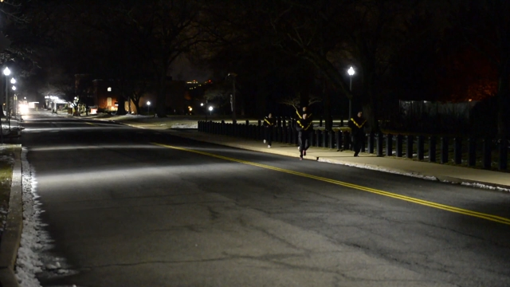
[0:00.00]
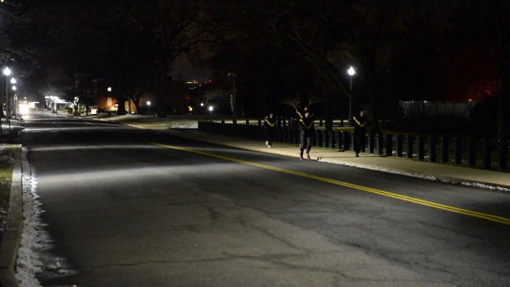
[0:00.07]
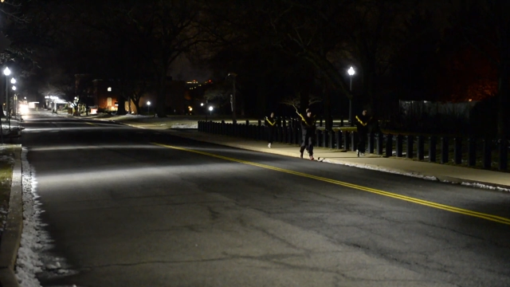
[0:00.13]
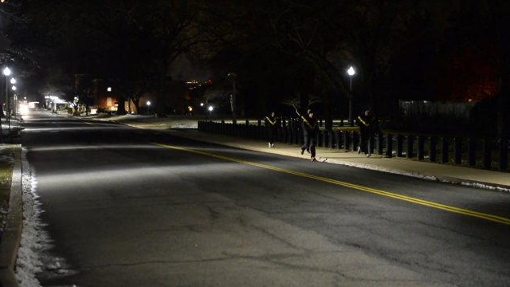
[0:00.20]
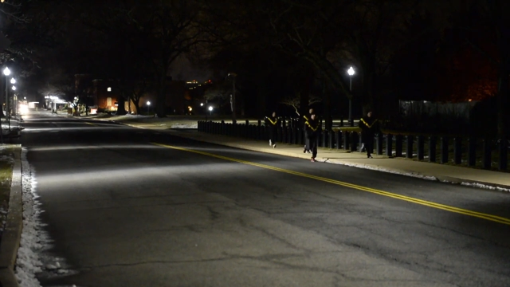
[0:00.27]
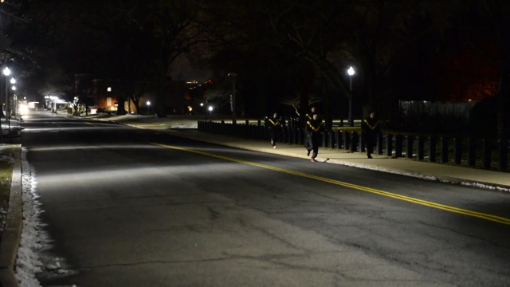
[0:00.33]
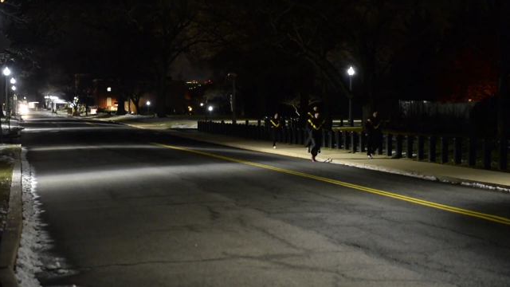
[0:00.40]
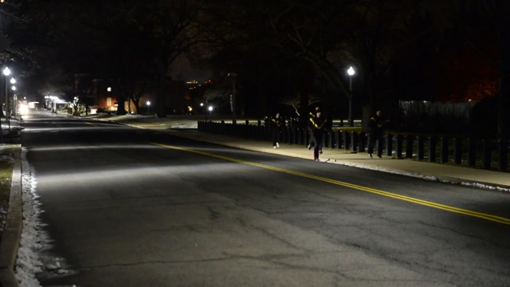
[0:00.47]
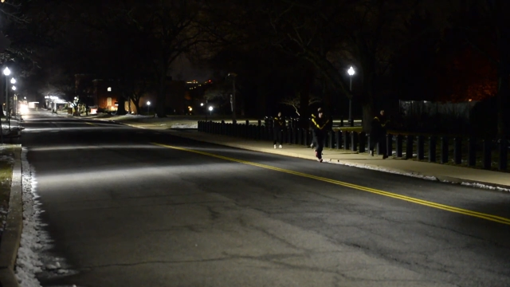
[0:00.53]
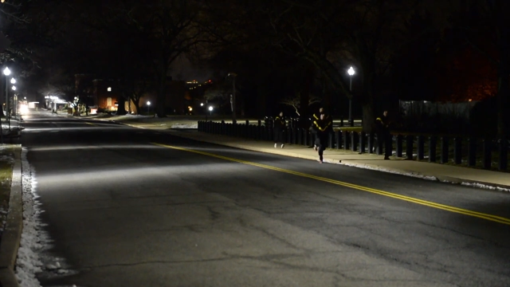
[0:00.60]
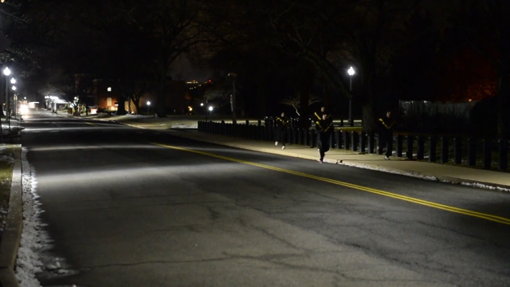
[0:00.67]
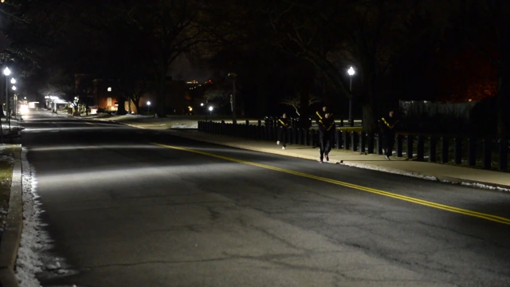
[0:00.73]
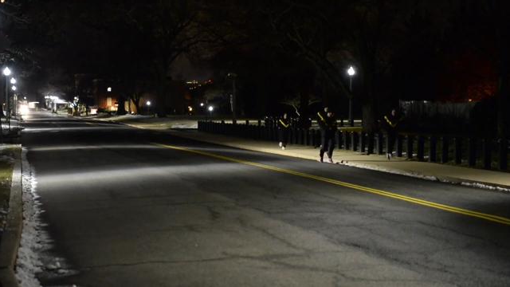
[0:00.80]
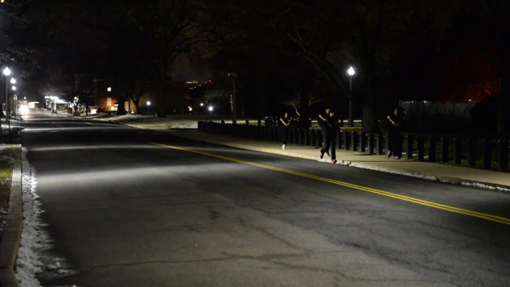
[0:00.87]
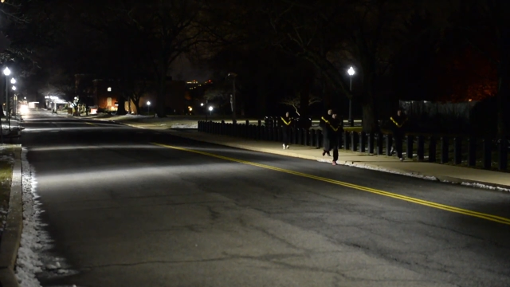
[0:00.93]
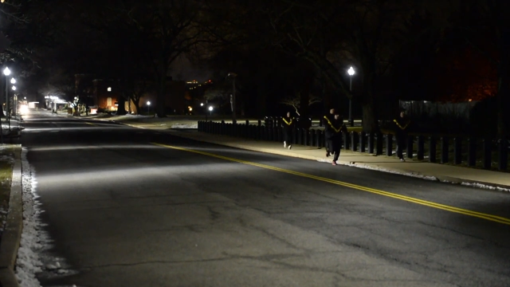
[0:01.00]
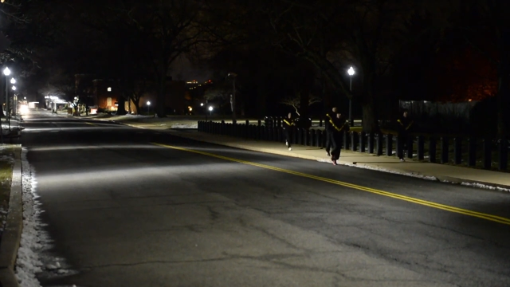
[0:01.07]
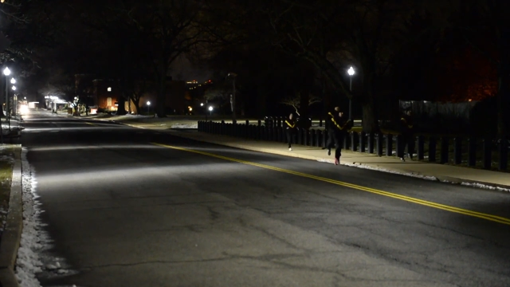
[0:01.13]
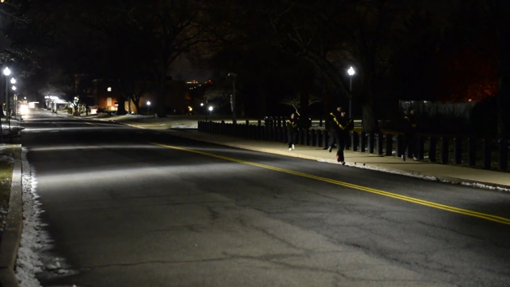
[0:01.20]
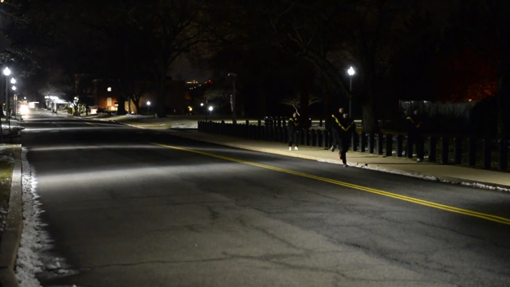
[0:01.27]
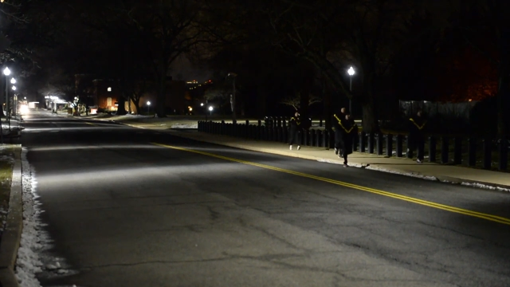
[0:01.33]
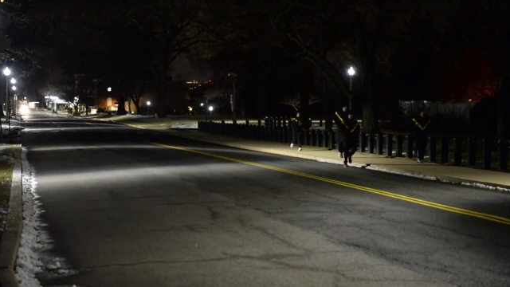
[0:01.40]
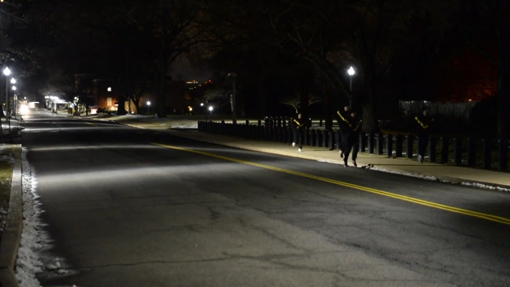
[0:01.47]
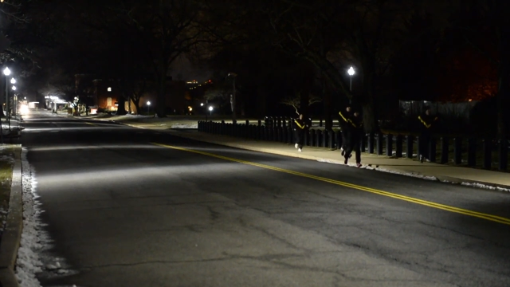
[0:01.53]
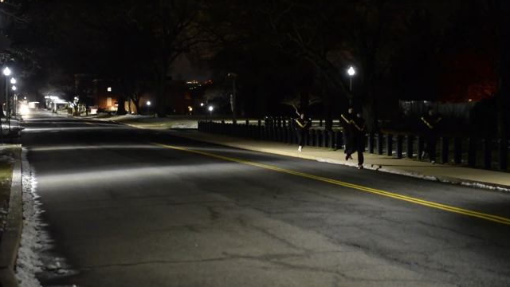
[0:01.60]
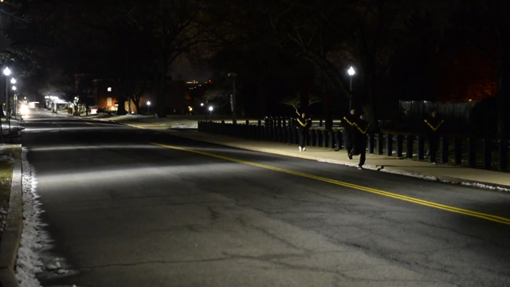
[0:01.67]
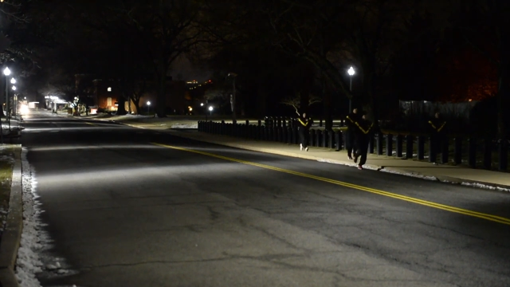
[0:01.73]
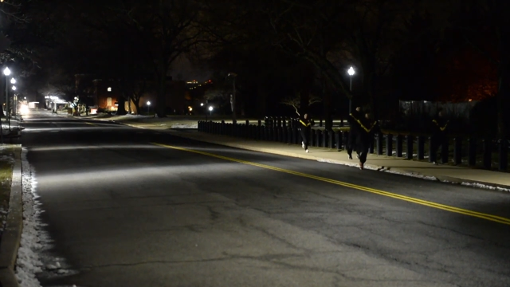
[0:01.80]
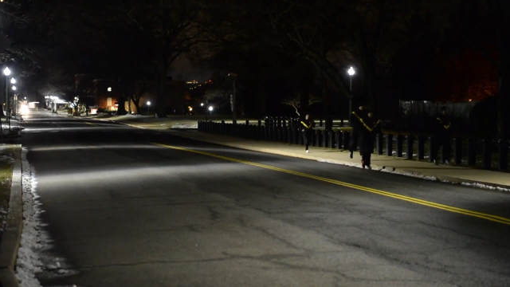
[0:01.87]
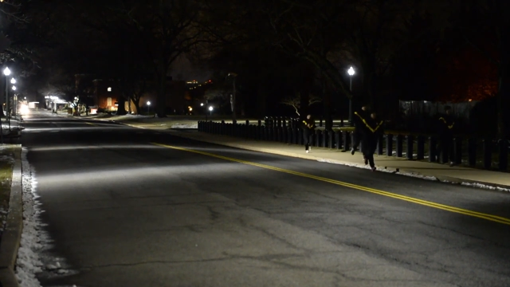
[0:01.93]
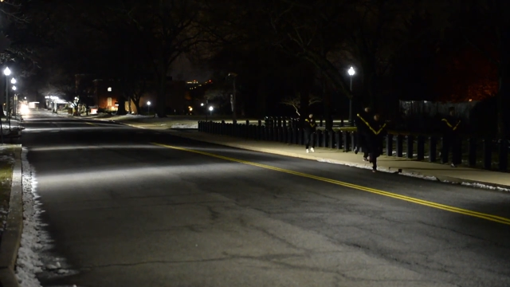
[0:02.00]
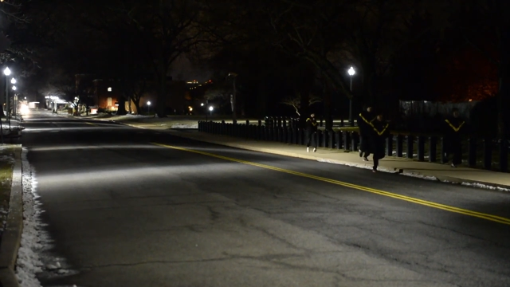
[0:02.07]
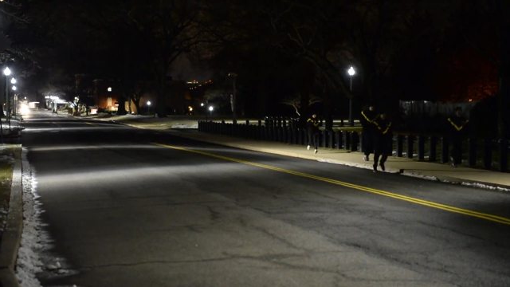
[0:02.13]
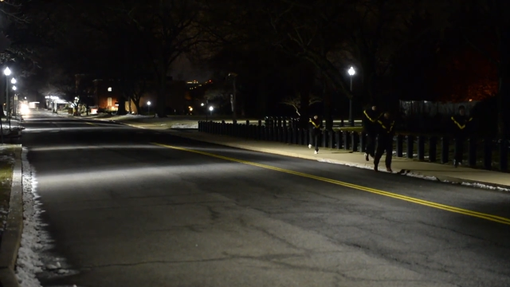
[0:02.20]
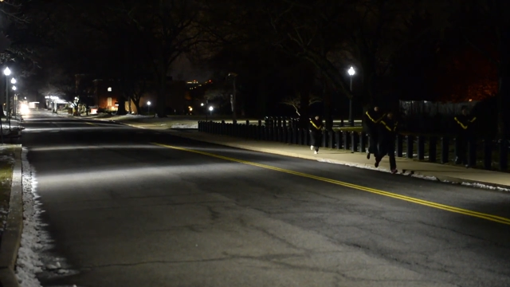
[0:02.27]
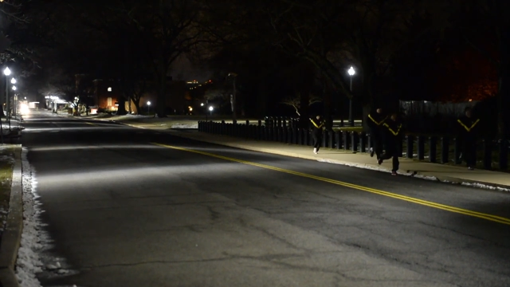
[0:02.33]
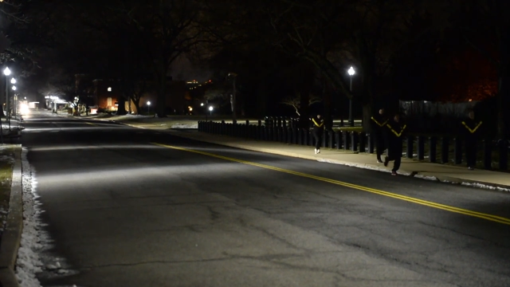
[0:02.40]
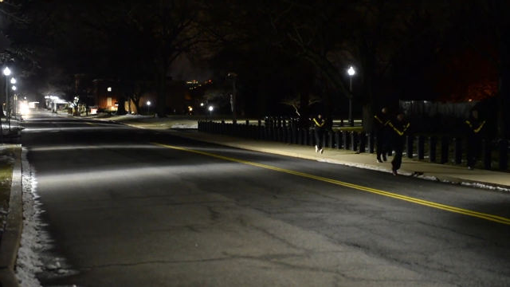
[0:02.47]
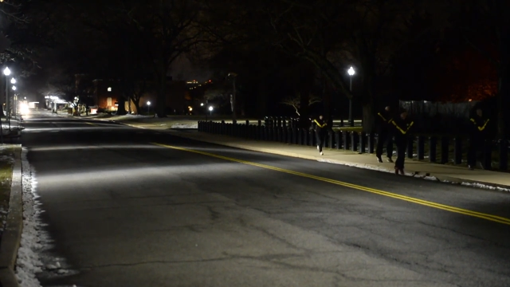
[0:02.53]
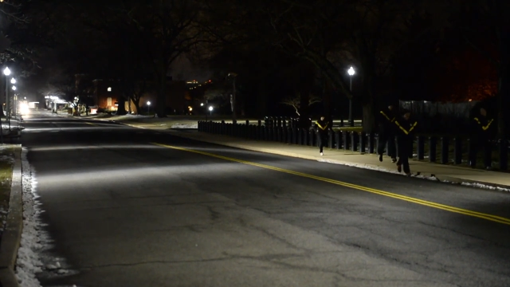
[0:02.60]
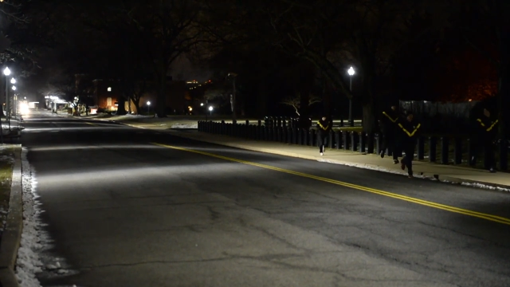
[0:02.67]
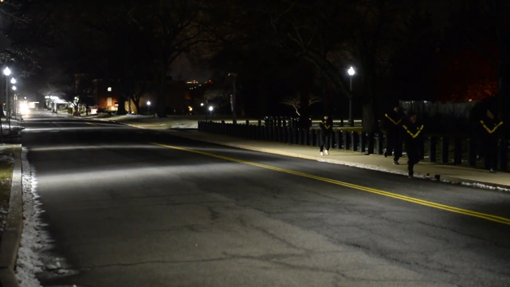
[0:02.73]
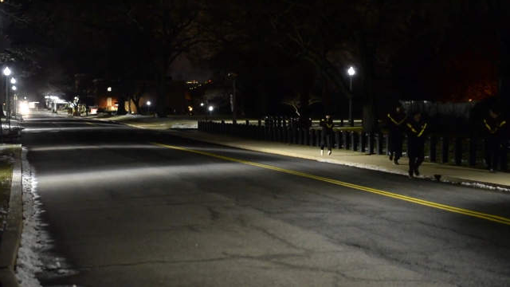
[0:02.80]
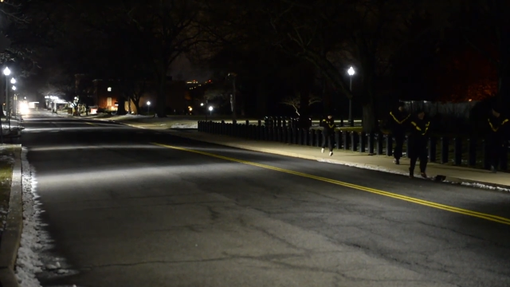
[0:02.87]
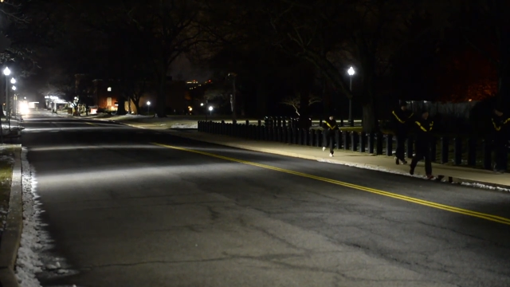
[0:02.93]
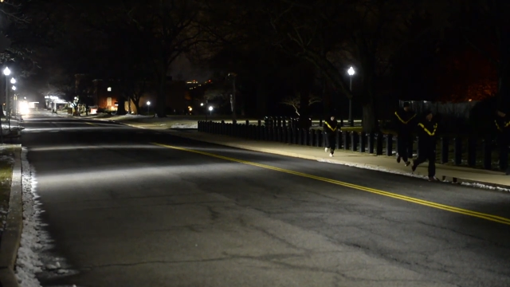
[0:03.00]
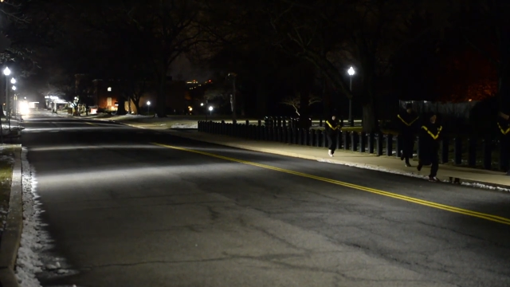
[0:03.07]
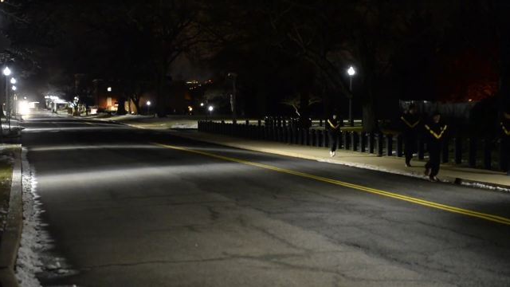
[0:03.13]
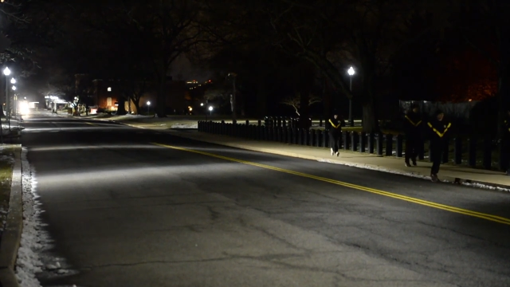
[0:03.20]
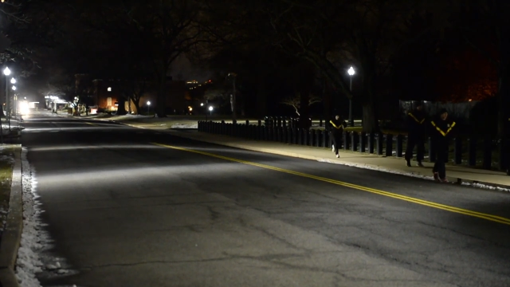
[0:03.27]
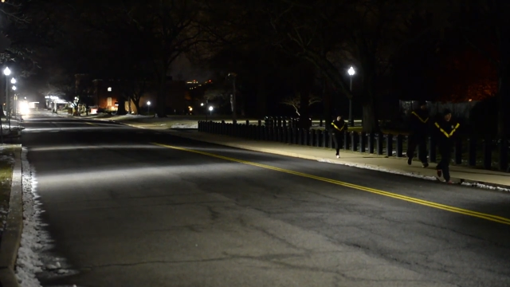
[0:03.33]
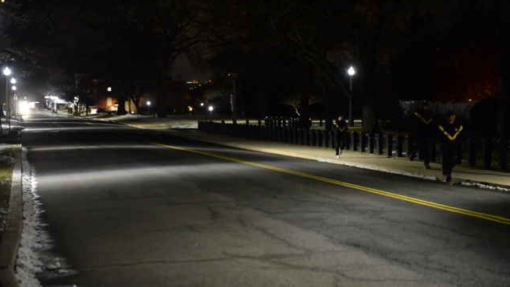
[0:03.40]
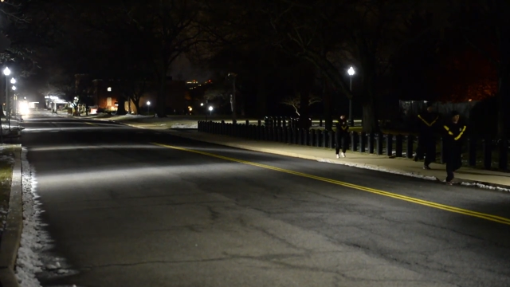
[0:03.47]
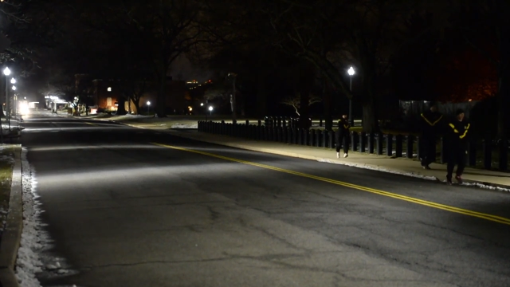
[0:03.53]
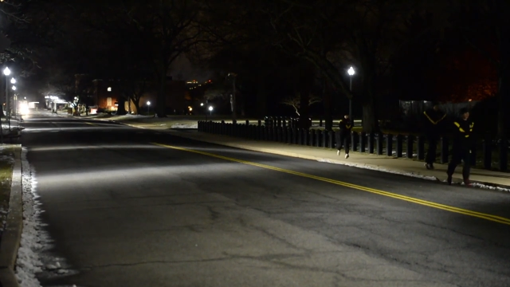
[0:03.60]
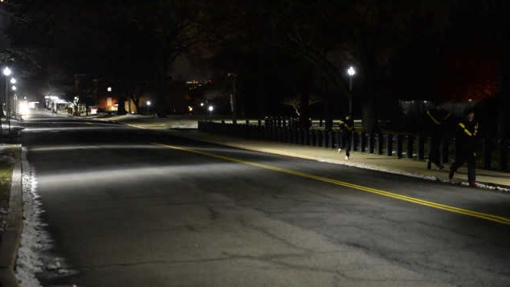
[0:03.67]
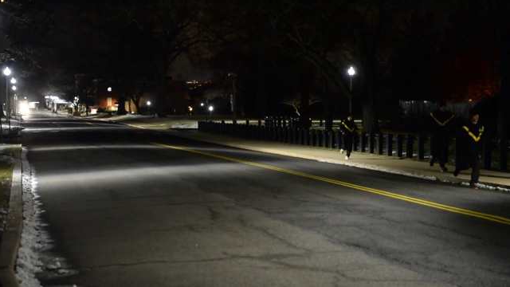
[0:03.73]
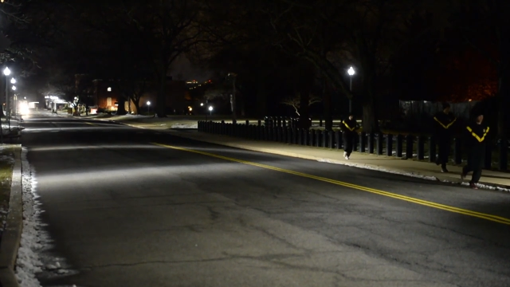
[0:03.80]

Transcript: [unreadable: no face in view]